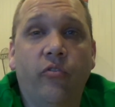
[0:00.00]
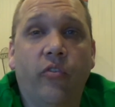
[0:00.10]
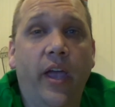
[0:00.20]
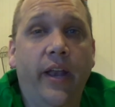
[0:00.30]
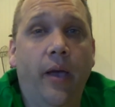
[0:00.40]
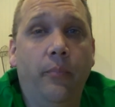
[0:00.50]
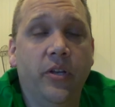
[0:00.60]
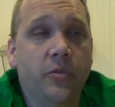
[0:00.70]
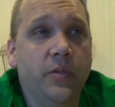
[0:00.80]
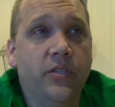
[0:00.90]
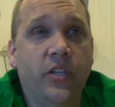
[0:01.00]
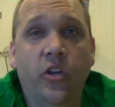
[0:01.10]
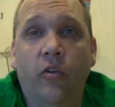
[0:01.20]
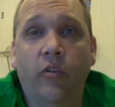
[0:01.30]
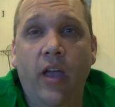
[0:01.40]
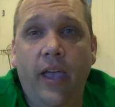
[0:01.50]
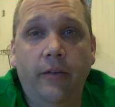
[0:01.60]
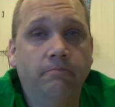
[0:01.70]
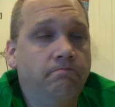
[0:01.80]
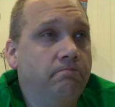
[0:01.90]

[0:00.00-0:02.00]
fried up and it's been sitting overnight,